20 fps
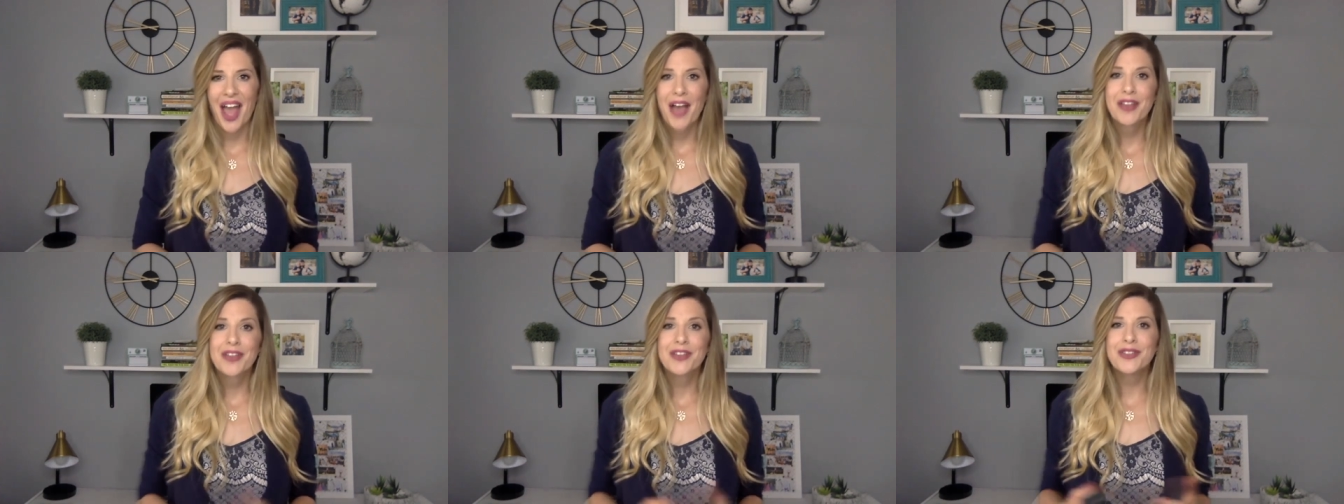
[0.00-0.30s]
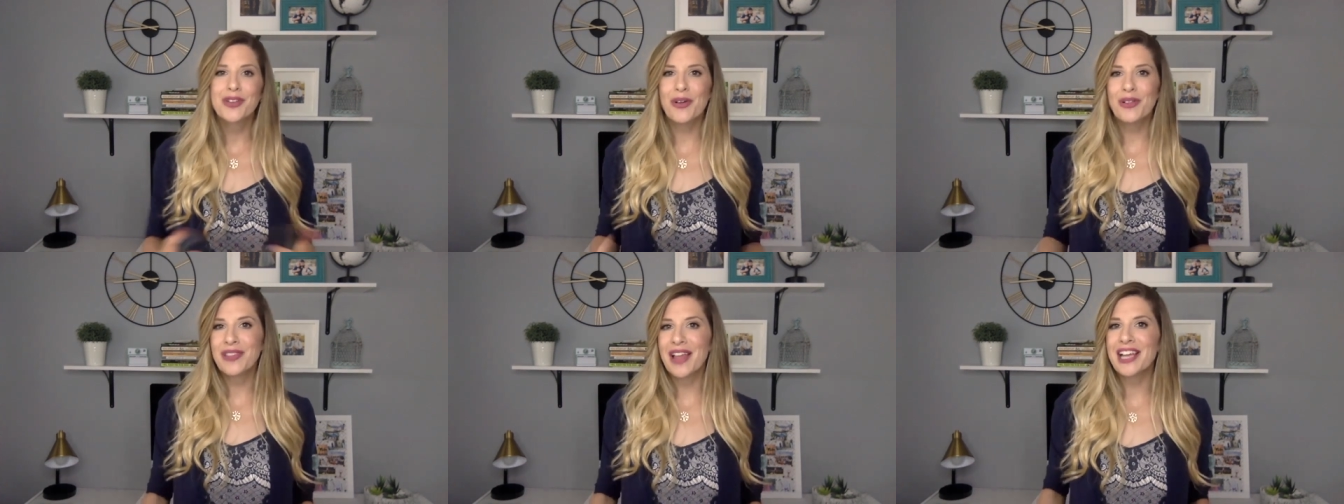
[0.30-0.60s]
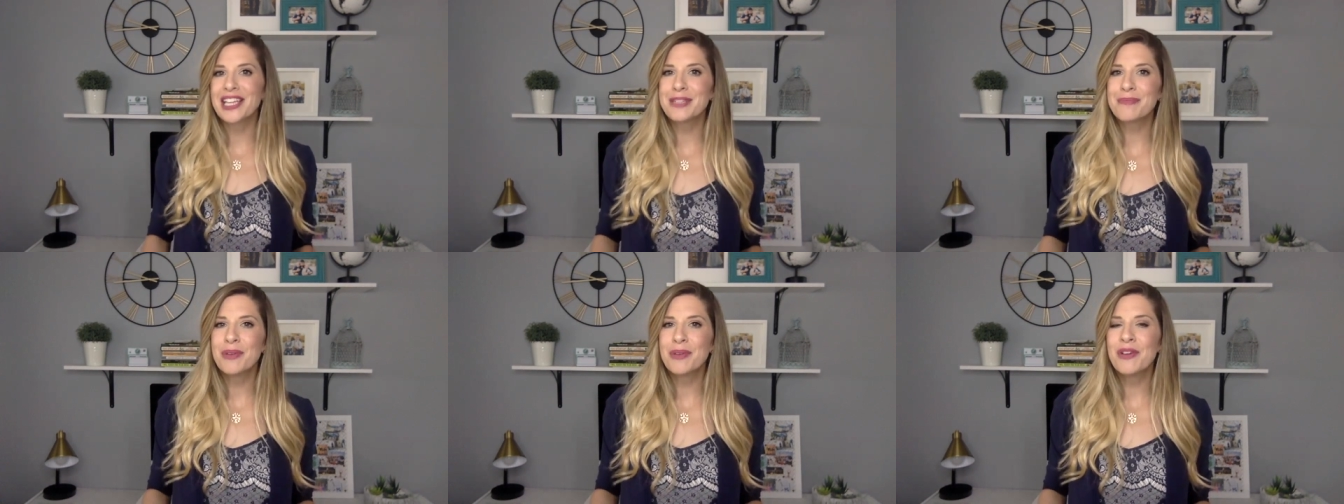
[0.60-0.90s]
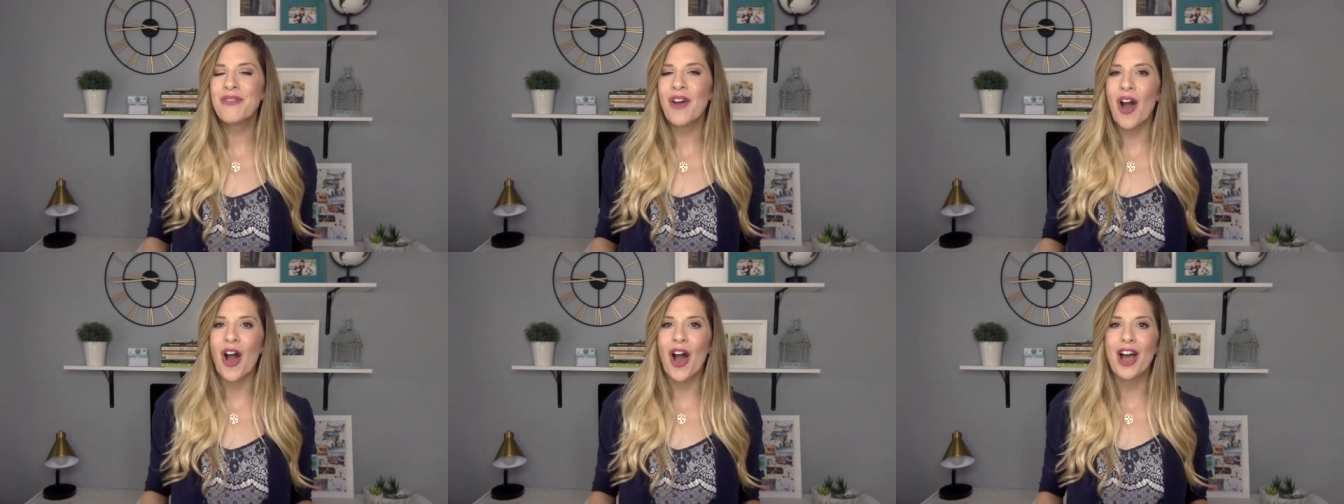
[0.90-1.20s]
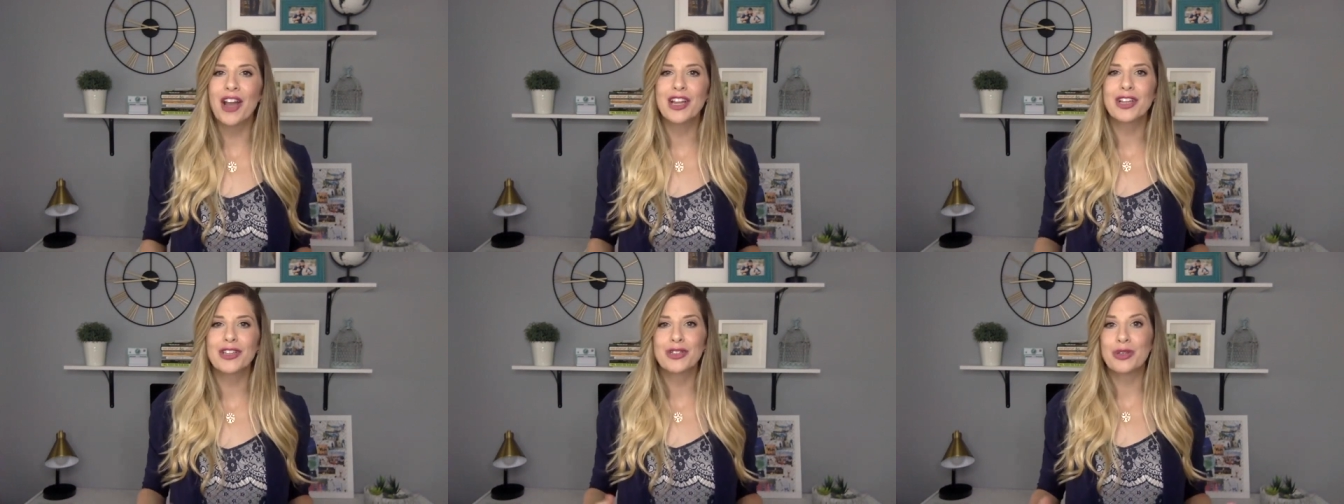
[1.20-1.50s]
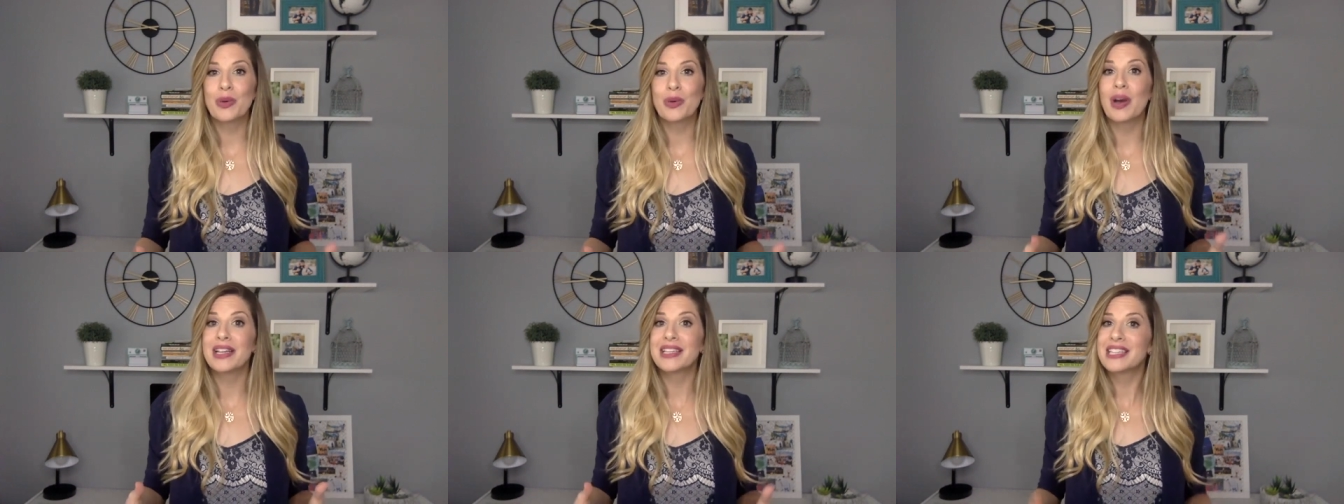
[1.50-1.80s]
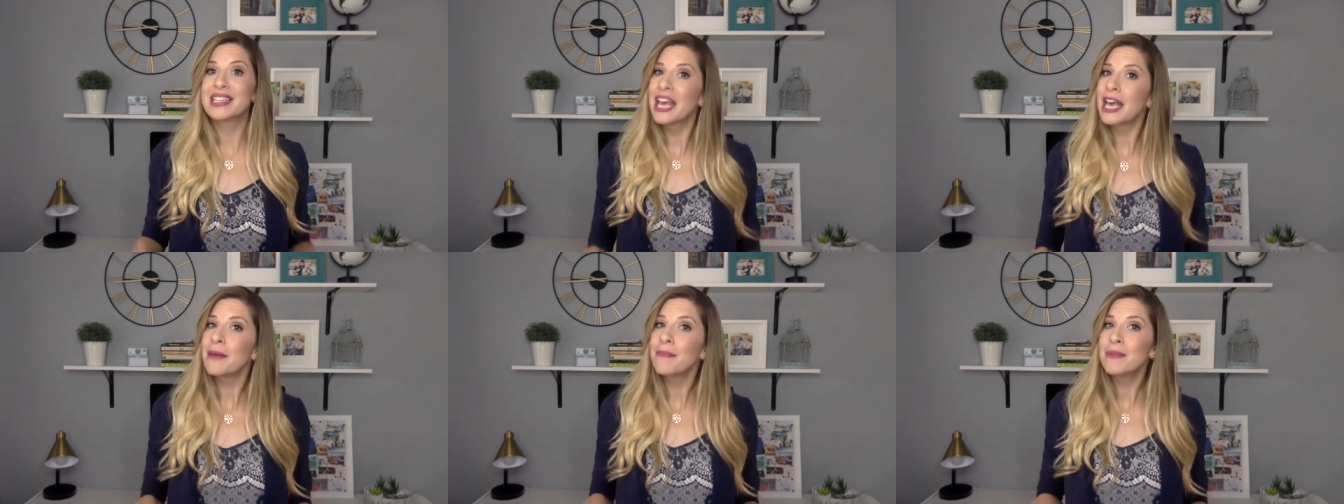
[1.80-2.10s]
So let's move on to
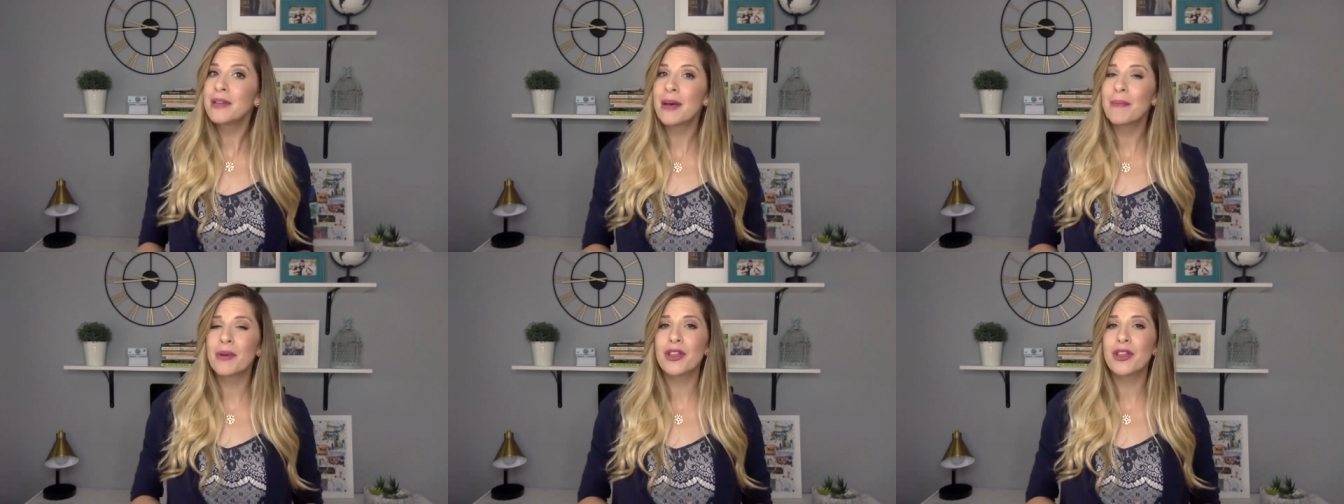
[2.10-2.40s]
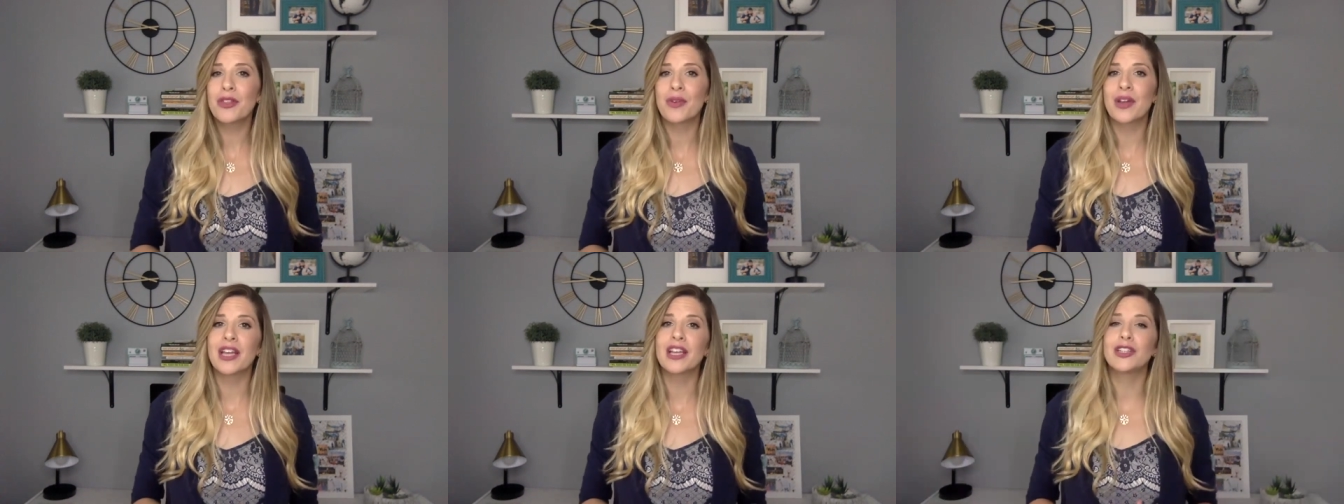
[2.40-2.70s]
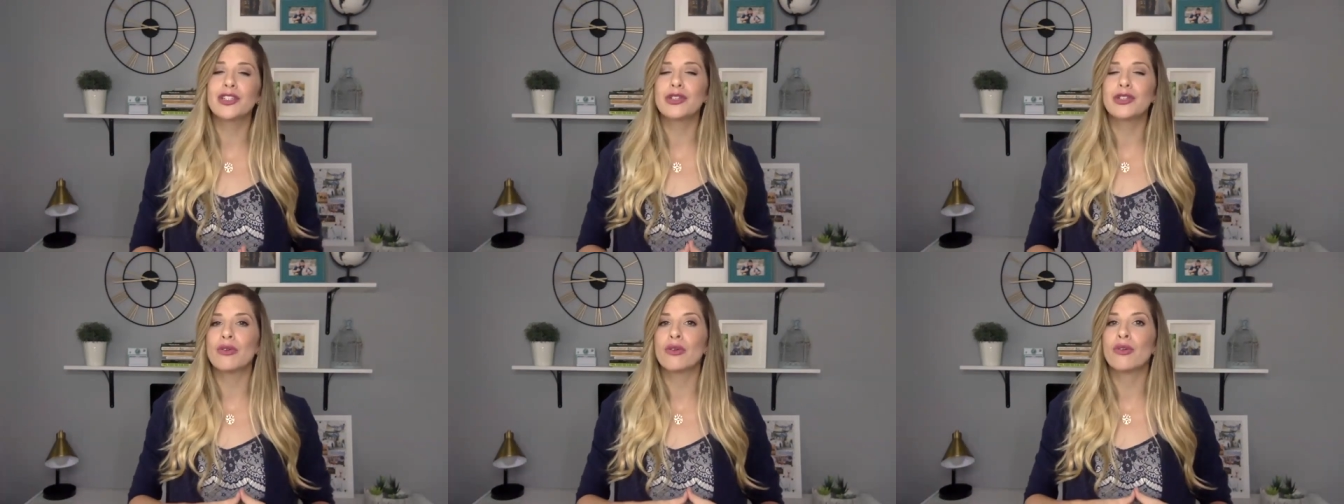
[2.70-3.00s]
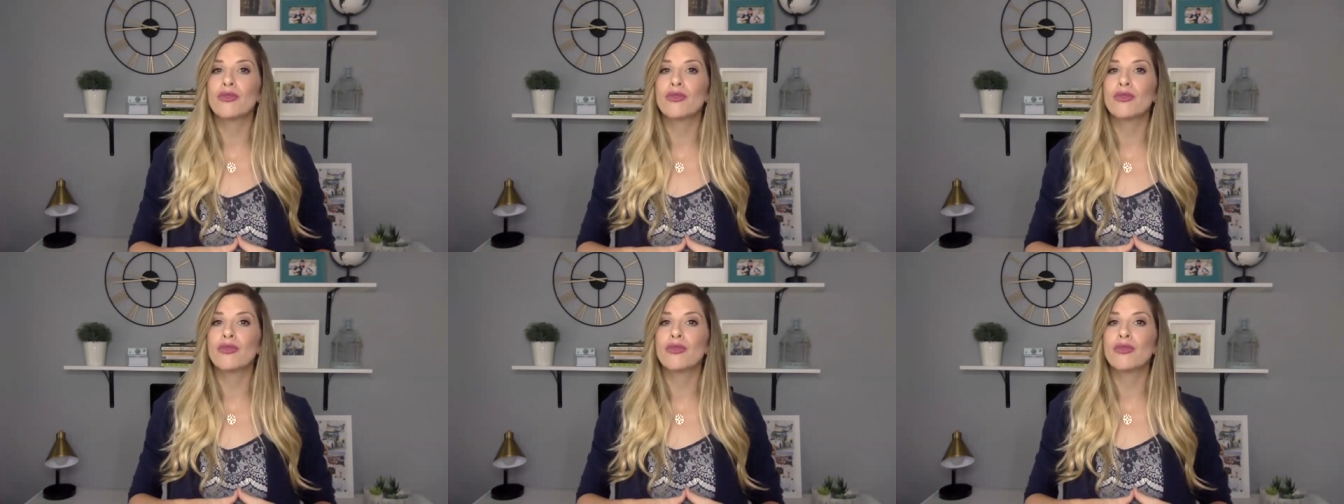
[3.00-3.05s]
tip number 3 to